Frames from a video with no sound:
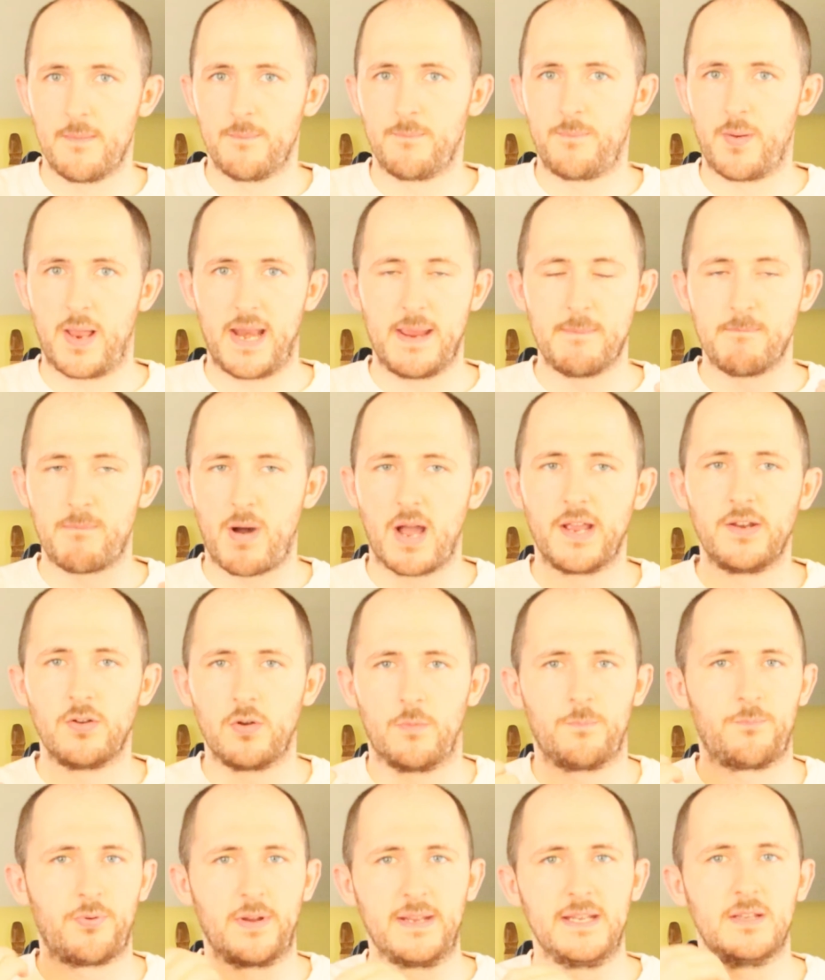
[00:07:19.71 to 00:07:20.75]
but it might
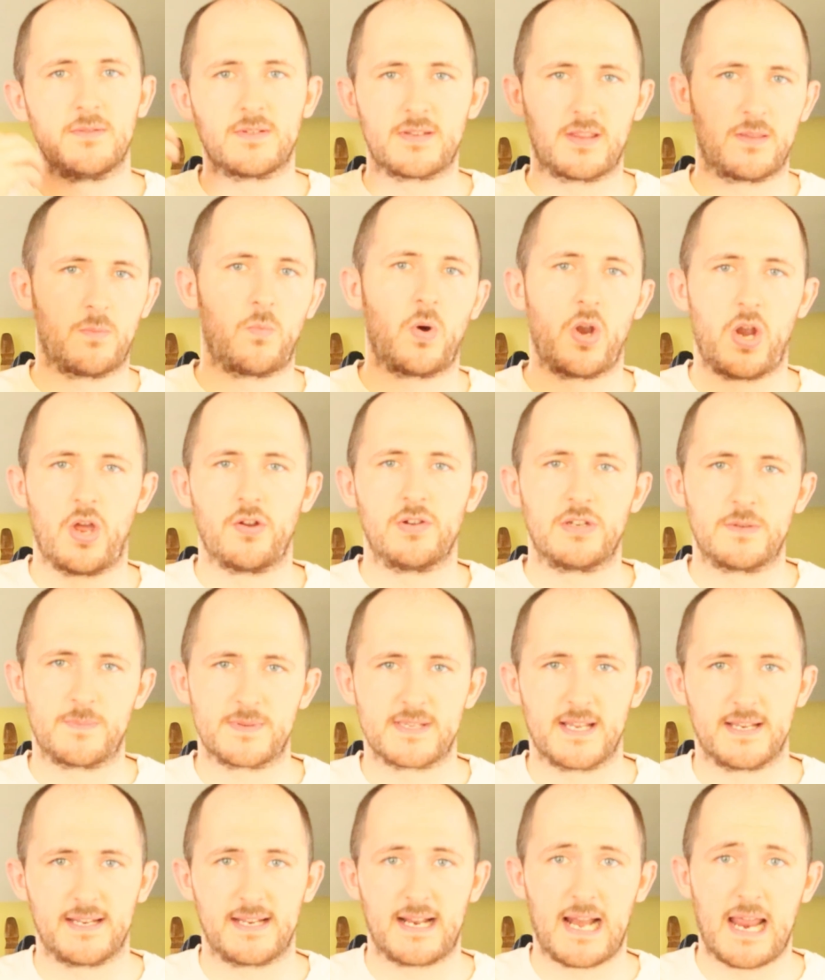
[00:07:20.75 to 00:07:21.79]
not bring you to the
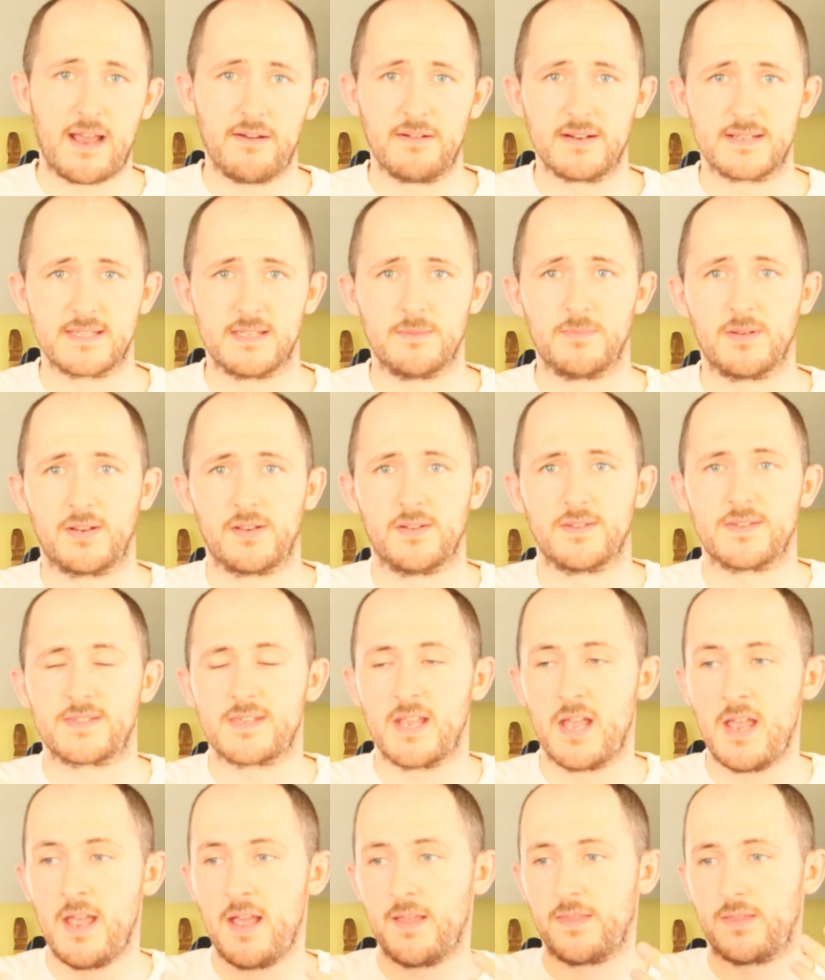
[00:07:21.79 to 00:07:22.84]
100% clarity, because
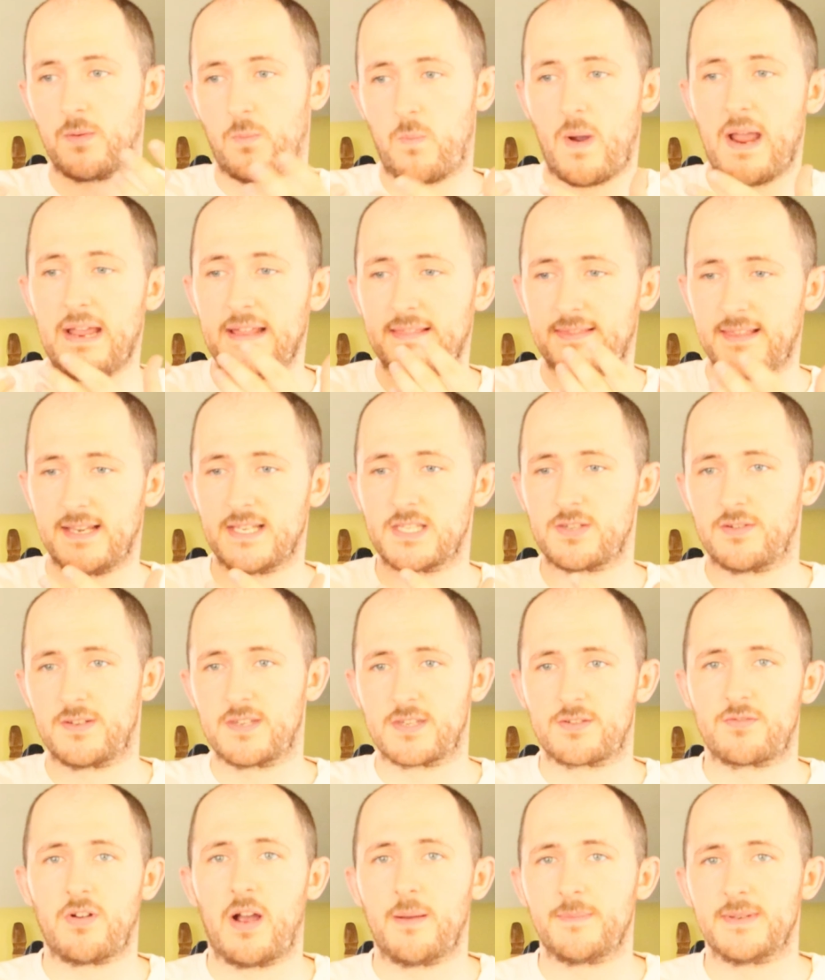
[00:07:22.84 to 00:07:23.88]
the way things are
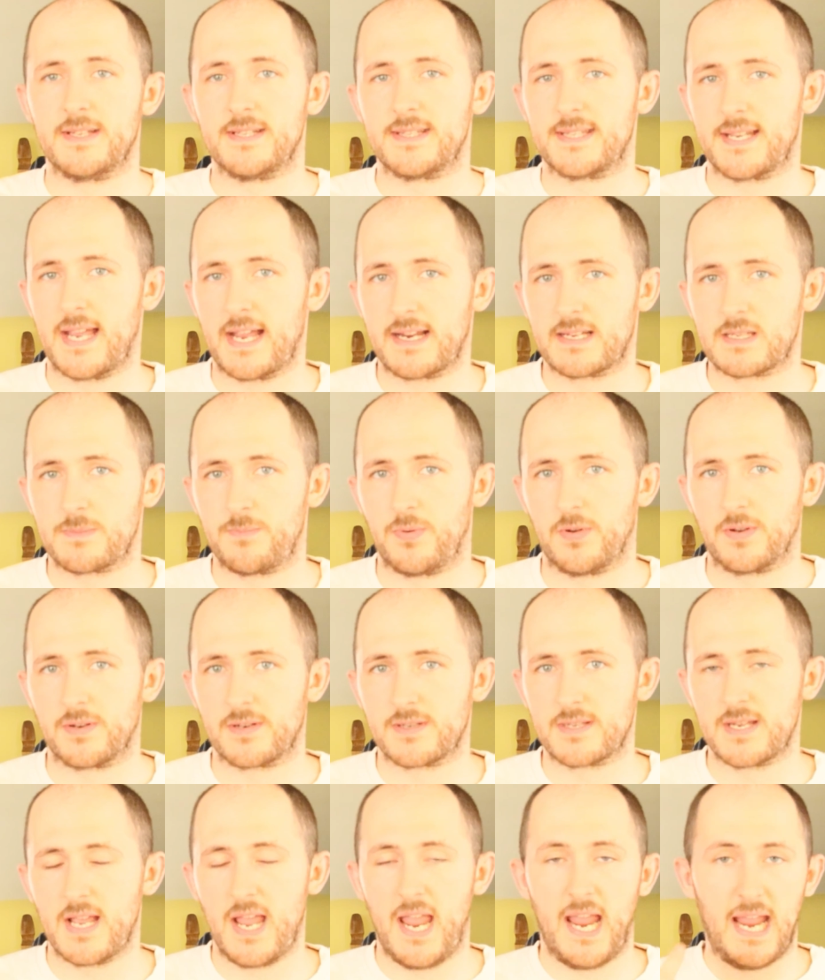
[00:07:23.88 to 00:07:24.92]
described in
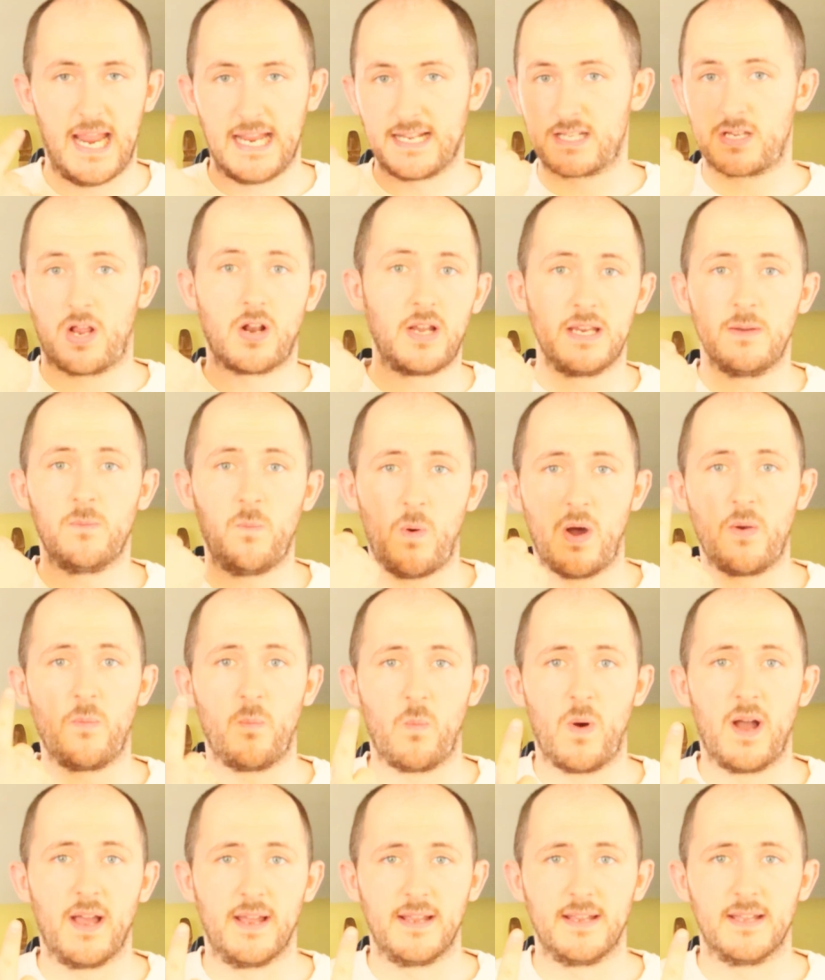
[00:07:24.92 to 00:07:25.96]
textbooks, it's only one
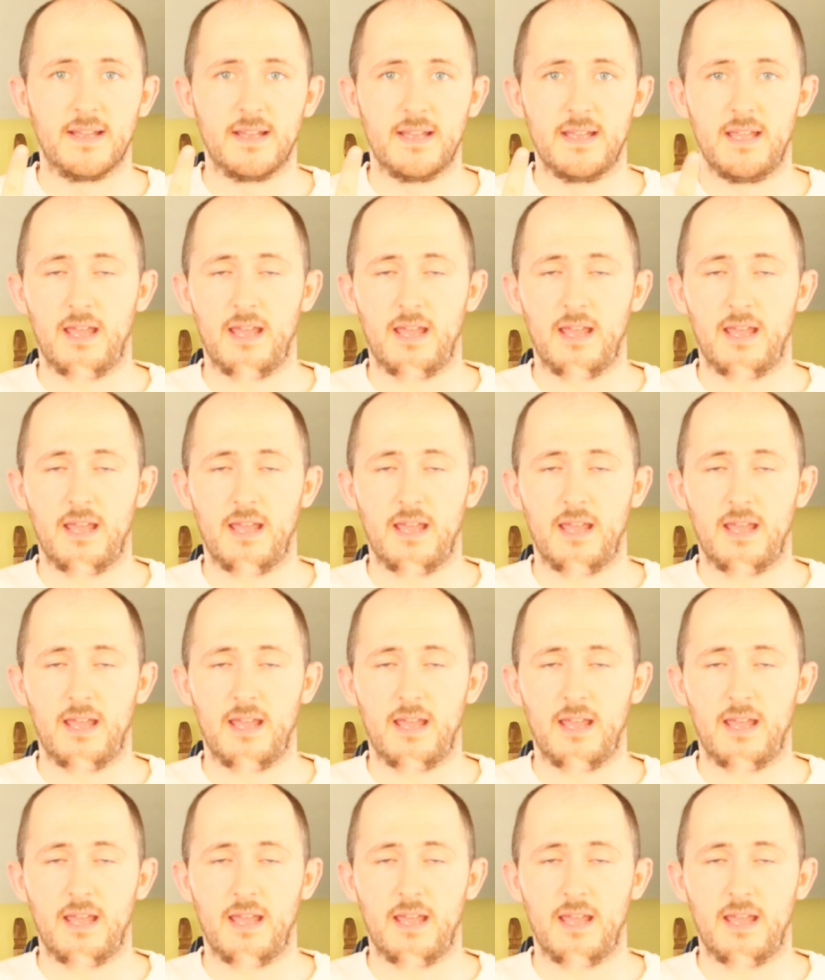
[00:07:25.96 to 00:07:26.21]
way.